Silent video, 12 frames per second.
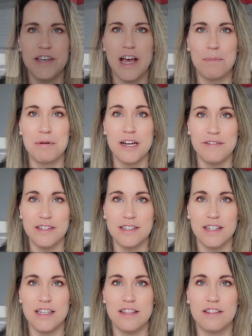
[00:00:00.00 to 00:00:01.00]
Now
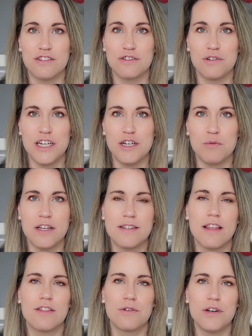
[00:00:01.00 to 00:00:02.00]
previously the screen
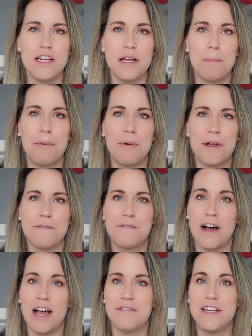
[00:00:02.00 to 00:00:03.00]
was
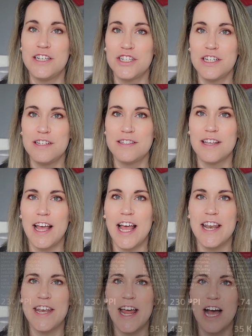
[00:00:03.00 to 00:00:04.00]
3.5 inches
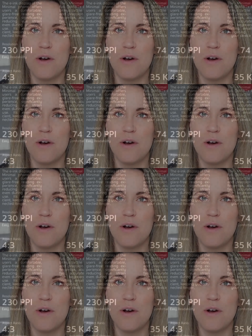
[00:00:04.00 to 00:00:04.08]
and